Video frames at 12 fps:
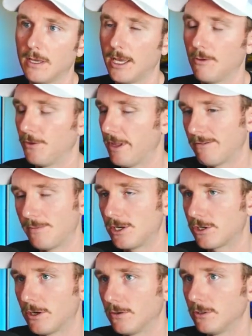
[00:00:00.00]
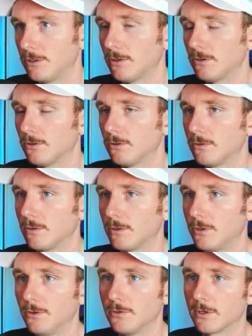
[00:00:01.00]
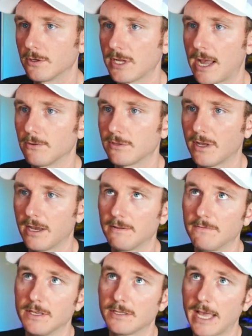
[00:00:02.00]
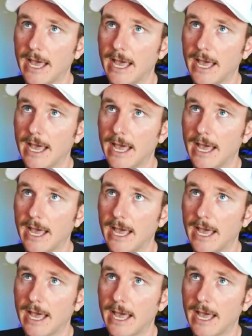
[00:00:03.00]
It will never be shown to users outside of this